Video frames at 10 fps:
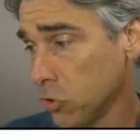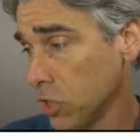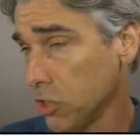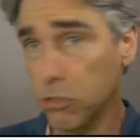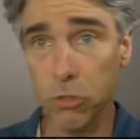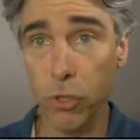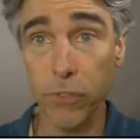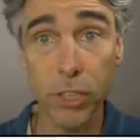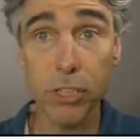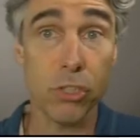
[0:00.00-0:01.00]
just to sort
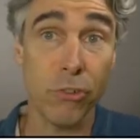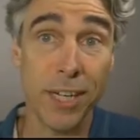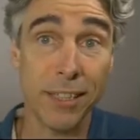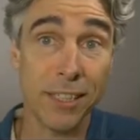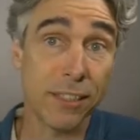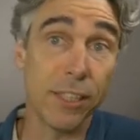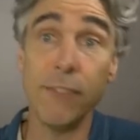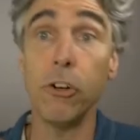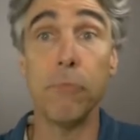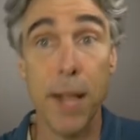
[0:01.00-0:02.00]
of illustrate the
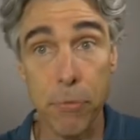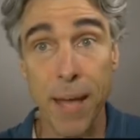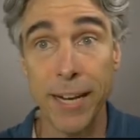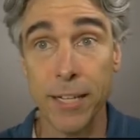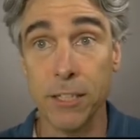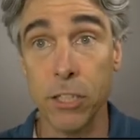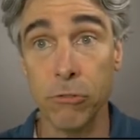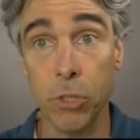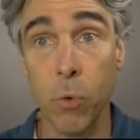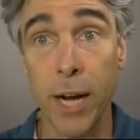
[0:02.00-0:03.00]
level of mathematics that are
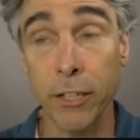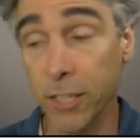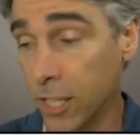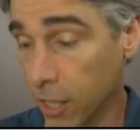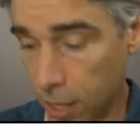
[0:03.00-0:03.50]
required.